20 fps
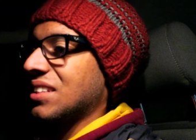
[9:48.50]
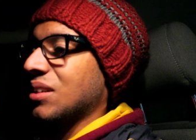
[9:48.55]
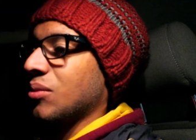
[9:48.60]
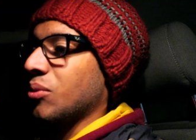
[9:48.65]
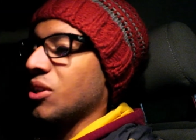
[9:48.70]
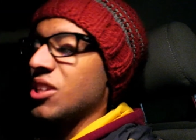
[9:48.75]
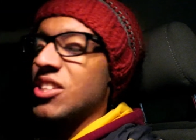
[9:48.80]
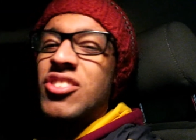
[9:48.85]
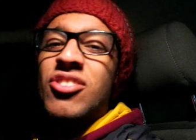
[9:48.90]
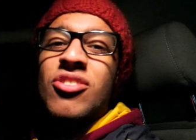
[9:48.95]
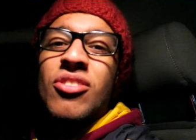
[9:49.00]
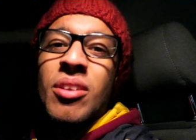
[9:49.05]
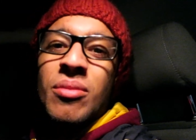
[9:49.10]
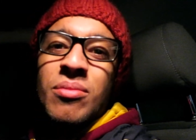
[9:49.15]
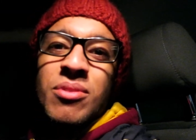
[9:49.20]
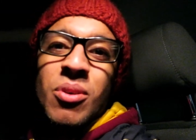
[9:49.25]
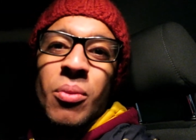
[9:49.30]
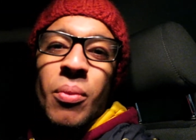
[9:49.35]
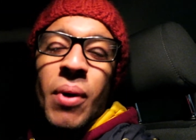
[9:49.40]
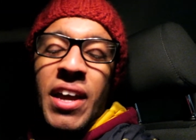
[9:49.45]
windscreen
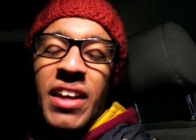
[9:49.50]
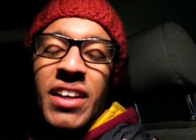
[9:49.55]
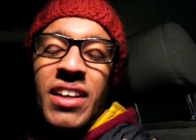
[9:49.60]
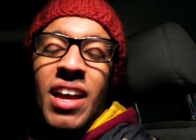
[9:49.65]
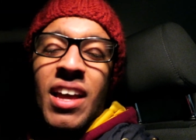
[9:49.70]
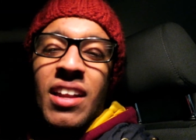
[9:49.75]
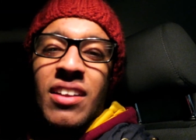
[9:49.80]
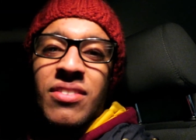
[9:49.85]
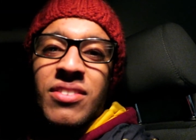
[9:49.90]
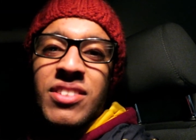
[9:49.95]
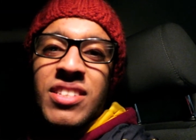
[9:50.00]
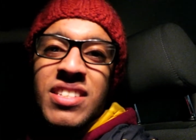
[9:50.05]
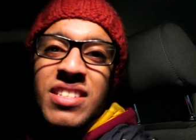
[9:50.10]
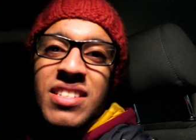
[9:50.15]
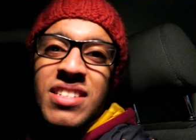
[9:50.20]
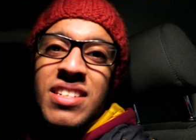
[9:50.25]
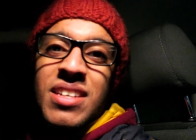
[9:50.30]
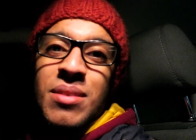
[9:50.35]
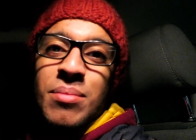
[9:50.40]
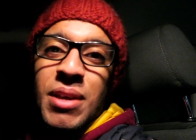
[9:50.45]
to wait kind of to
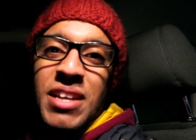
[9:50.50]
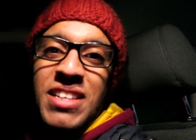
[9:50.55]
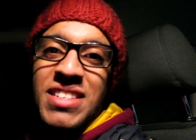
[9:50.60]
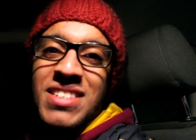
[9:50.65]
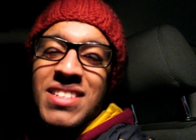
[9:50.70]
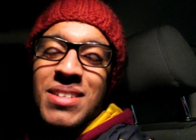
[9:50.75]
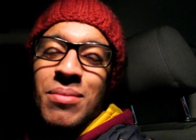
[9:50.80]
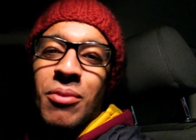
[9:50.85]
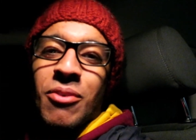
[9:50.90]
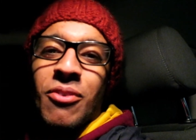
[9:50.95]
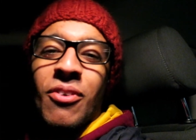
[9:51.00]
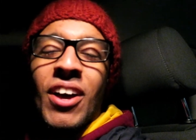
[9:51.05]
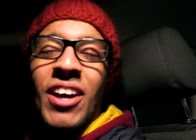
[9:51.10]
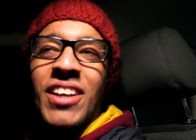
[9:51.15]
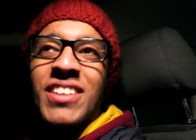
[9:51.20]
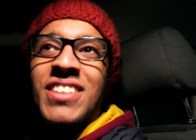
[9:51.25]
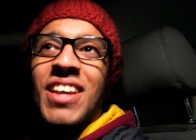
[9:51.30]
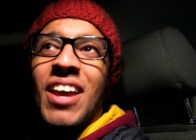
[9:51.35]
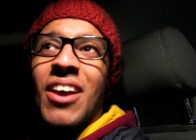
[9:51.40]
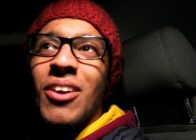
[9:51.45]
demist before I
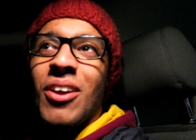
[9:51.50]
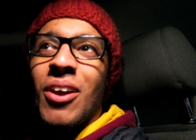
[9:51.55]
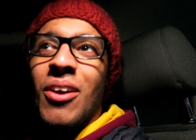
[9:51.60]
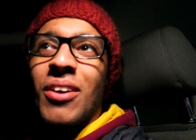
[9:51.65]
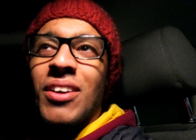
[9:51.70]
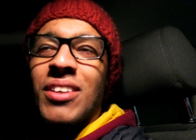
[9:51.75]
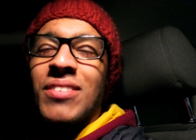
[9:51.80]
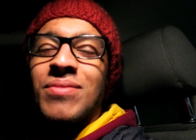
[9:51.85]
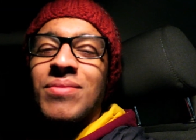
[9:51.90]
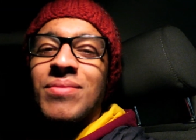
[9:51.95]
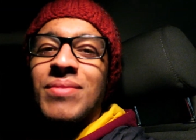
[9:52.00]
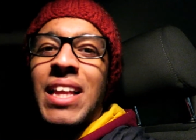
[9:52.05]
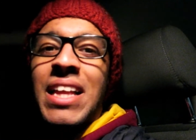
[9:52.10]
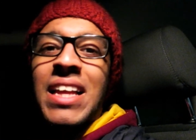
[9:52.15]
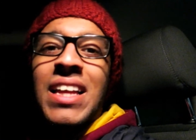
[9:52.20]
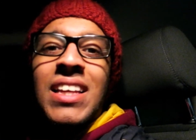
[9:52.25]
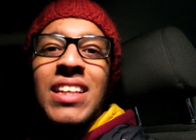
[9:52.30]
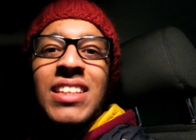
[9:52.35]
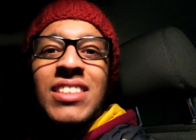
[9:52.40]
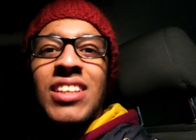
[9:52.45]
get going.
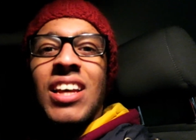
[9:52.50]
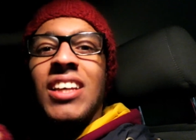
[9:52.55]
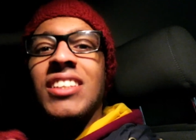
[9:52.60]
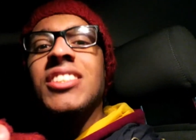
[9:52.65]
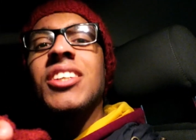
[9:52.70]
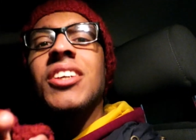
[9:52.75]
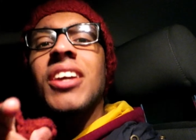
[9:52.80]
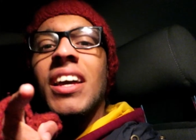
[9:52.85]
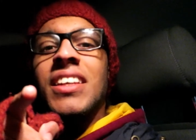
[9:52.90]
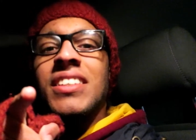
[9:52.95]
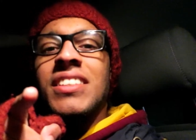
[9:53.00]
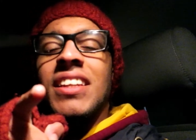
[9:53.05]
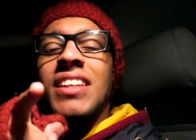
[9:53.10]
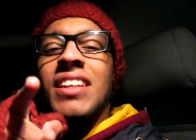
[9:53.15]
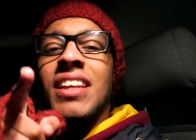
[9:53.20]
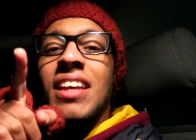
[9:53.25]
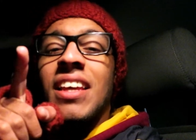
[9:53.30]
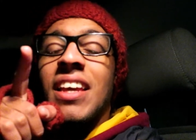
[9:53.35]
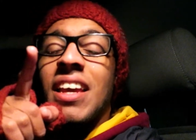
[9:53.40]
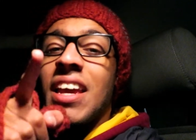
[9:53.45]
So I'll see you guys
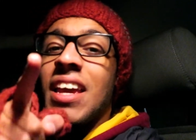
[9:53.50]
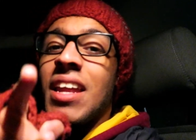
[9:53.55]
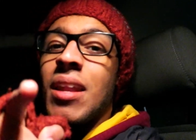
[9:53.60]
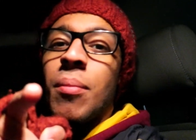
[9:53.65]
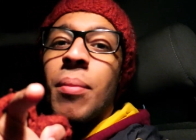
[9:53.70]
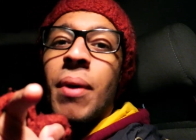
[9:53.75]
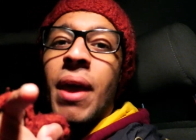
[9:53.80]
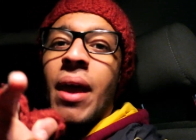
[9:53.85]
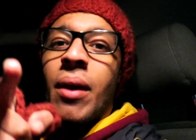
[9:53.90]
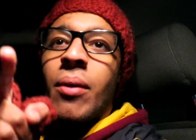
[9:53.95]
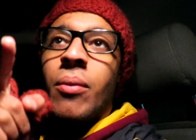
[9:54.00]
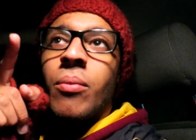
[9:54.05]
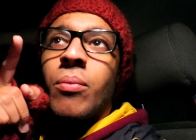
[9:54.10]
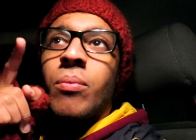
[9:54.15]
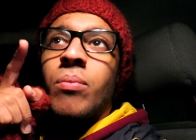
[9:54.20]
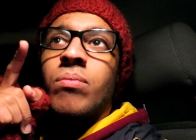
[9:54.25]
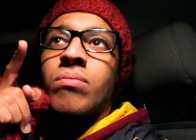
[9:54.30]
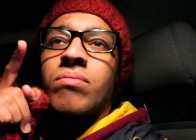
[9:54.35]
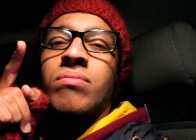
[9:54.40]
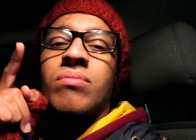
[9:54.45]
in a bit
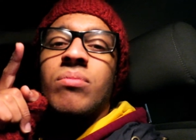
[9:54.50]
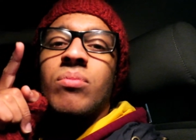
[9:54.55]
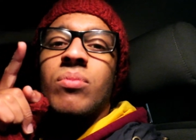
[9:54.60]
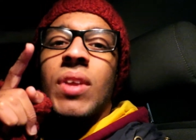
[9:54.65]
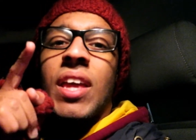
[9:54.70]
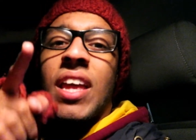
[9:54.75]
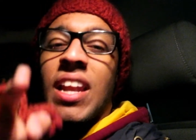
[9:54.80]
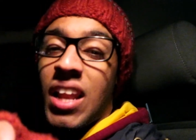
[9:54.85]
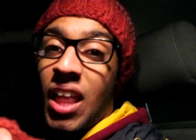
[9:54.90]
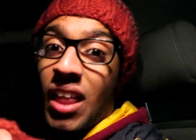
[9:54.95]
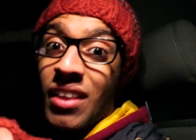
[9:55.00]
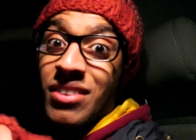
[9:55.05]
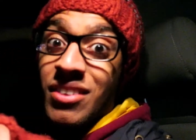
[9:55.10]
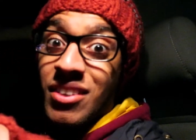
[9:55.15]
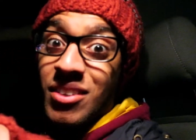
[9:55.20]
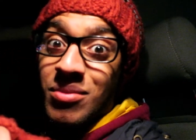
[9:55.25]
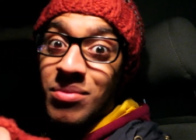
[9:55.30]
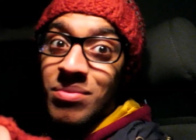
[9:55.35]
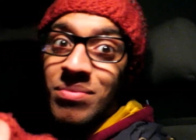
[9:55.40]
in London.